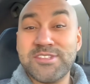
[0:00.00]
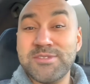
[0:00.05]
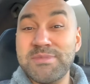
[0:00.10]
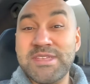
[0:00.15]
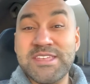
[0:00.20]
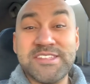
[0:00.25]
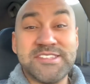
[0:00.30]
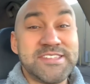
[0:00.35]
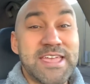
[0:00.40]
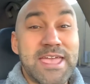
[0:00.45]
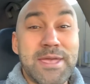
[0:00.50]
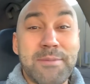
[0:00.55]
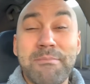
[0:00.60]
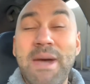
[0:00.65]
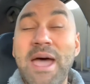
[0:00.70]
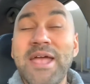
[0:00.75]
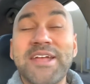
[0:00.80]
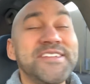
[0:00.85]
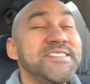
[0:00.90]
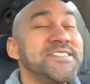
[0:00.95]
to me saying,
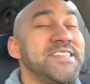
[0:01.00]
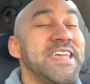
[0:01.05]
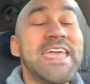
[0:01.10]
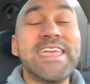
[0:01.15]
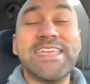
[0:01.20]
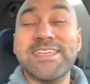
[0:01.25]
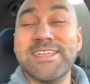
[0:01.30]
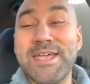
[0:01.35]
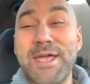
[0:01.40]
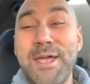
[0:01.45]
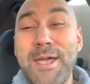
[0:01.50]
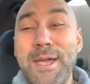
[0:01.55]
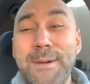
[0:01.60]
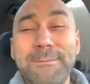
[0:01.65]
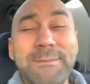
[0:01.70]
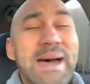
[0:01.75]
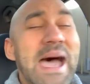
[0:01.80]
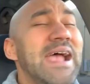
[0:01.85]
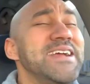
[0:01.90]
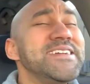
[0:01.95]
"Mercy!
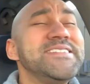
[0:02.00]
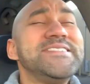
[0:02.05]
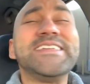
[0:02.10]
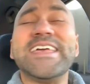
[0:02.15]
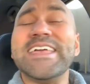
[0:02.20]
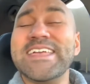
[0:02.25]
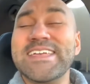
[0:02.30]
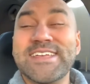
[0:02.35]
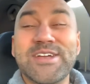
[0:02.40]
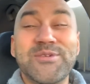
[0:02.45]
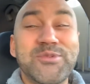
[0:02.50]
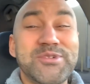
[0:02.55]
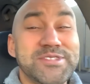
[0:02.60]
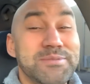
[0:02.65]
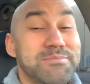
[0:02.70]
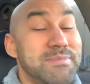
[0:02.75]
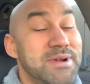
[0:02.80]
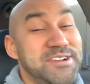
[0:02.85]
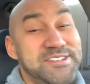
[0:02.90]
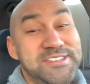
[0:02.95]
Mercy!" It was
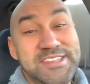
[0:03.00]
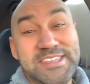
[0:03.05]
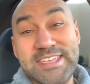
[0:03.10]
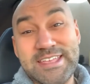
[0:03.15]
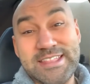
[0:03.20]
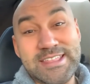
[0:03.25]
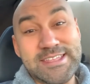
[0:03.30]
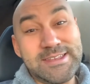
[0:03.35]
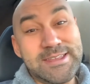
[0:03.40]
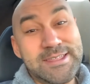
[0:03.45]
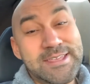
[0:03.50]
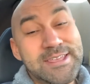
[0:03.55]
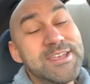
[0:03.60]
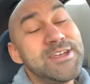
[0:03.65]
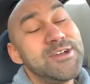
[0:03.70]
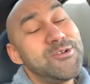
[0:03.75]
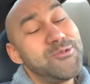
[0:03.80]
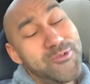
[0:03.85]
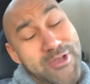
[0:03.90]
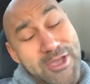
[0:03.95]
a mercy killing.
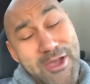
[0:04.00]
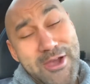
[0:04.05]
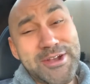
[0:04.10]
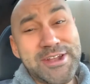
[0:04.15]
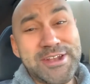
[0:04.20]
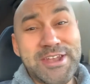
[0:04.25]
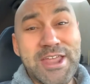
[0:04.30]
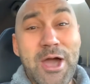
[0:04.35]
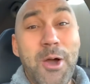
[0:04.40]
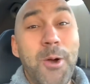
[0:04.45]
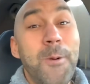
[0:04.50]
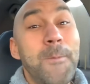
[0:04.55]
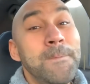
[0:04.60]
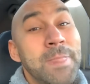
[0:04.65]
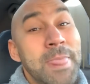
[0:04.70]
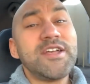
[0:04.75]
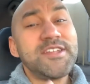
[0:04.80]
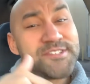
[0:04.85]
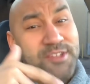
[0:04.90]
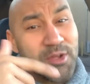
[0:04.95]
We already know.
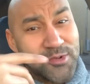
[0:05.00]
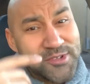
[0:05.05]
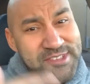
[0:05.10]
So